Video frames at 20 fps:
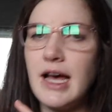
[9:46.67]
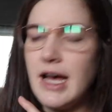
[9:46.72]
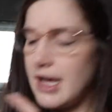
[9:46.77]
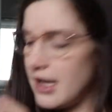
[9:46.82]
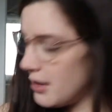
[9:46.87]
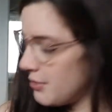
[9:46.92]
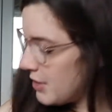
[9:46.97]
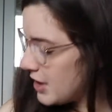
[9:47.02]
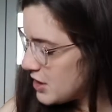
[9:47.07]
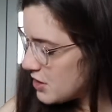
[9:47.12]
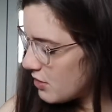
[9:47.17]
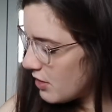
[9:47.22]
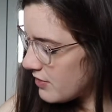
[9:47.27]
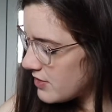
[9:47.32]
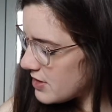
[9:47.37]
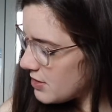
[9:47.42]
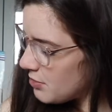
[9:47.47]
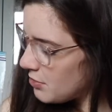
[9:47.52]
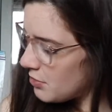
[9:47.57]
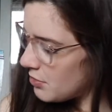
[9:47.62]
I do have
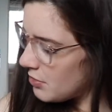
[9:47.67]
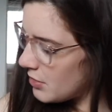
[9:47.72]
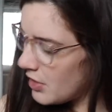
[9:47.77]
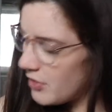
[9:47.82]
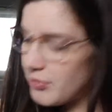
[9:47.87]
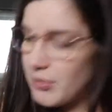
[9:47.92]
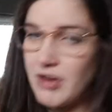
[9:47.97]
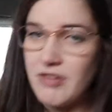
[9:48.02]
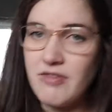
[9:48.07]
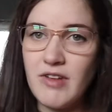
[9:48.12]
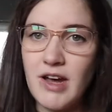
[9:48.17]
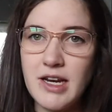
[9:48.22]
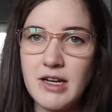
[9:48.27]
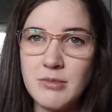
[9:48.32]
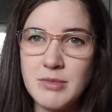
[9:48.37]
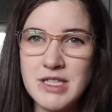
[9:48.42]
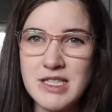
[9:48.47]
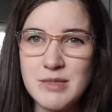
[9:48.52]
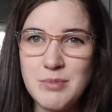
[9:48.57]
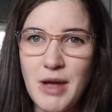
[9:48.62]
some of my
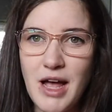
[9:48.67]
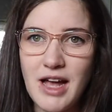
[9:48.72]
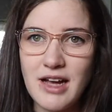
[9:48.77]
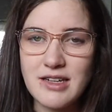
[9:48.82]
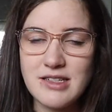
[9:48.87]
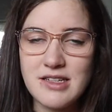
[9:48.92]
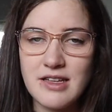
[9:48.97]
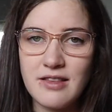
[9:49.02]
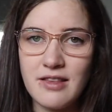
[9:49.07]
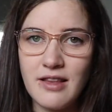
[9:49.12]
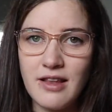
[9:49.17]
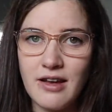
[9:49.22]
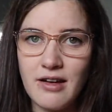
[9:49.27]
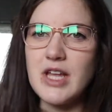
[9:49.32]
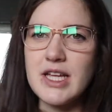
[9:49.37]
vitamins packed in there.